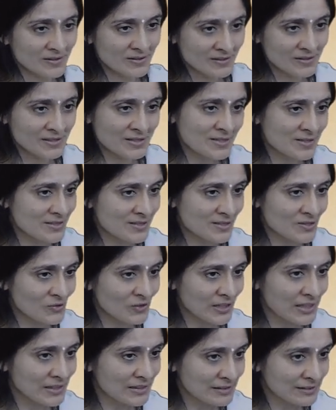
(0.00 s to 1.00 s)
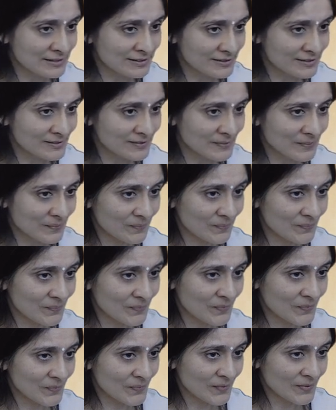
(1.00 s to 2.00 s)
Is this very clear?
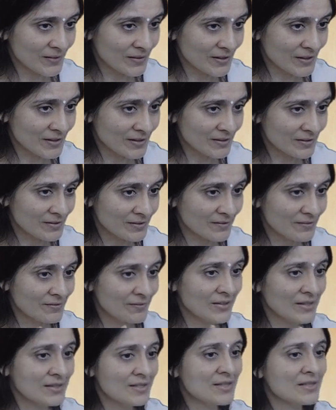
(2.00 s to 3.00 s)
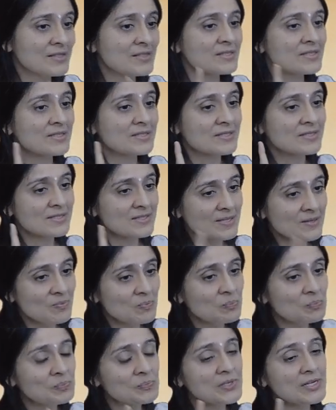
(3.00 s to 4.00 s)
Yeah. Where there is
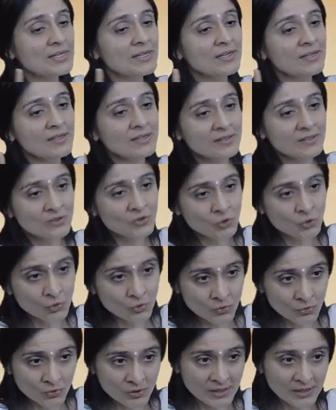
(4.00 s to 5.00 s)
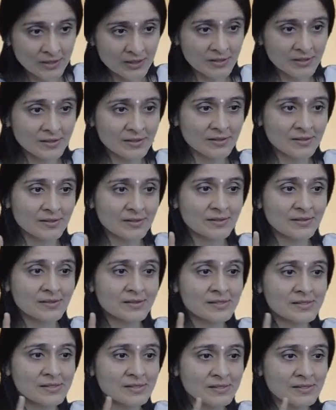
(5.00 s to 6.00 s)
simply knowing,
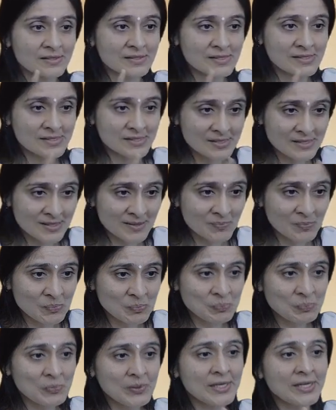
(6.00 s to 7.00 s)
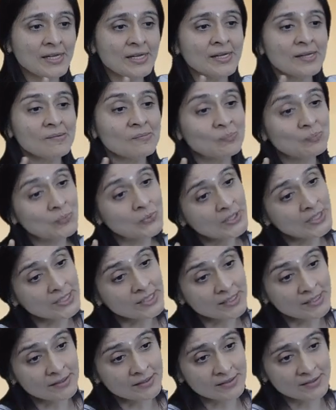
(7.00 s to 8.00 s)
simply
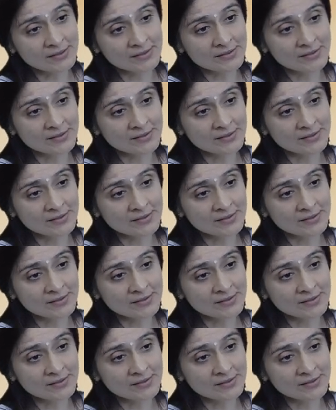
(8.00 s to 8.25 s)
being.